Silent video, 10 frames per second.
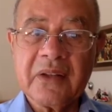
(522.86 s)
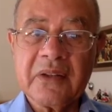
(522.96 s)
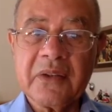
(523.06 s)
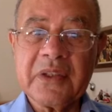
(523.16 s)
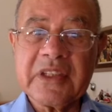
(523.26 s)

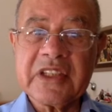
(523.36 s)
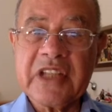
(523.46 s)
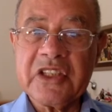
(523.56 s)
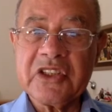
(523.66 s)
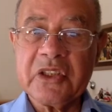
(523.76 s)
Through his
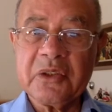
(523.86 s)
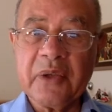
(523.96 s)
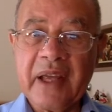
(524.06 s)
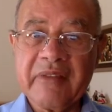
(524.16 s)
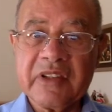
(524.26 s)
ascension to
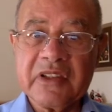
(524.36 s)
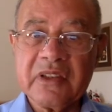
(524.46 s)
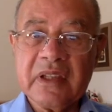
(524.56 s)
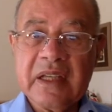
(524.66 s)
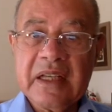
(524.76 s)

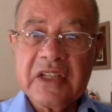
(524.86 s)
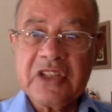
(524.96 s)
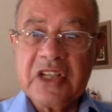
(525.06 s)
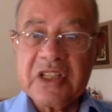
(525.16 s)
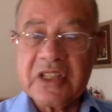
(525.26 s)
heaven,
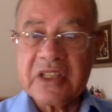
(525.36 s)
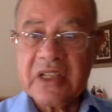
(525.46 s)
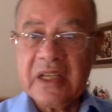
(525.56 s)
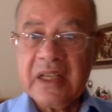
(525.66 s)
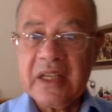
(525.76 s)

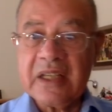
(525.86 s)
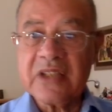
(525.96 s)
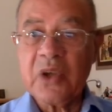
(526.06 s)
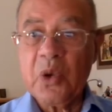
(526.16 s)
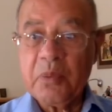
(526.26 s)
Jesus
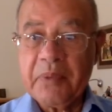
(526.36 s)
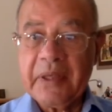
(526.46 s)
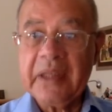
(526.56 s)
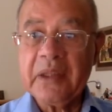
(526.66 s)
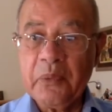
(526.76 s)
is
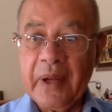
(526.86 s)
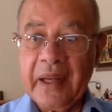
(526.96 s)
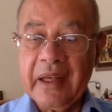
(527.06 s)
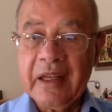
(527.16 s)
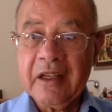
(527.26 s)
opening the
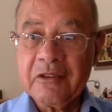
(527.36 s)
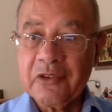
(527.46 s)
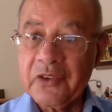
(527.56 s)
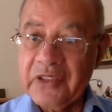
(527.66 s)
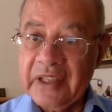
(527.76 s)
way
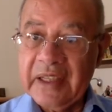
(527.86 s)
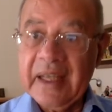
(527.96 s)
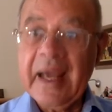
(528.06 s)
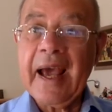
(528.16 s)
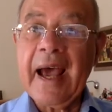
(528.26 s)
for the
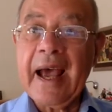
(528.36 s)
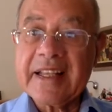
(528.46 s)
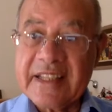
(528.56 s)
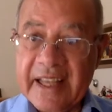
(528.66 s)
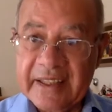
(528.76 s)

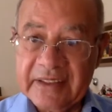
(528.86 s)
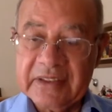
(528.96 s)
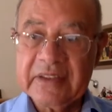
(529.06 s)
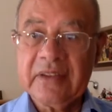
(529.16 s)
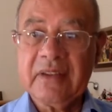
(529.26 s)

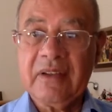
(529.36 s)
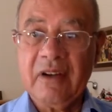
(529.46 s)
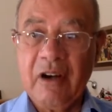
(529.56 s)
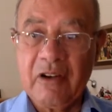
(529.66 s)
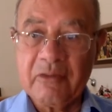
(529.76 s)
ascent
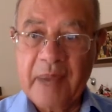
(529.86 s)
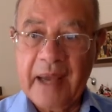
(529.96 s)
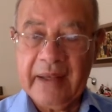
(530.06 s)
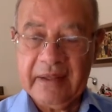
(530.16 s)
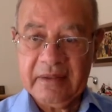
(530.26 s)
of
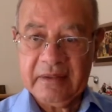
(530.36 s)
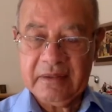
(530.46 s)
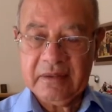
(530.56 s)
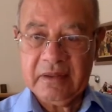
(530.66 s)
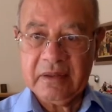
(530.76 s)
man,
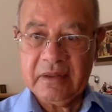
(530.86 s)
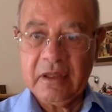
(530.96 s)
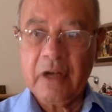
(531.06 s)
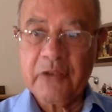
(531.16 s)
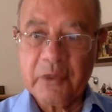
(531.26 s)

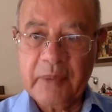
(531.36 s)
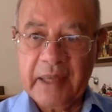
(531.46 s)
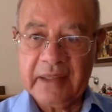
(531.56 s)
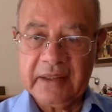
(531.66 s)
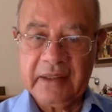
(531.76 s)
of
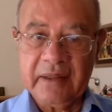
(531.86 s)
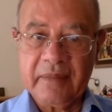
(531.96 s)
humanity.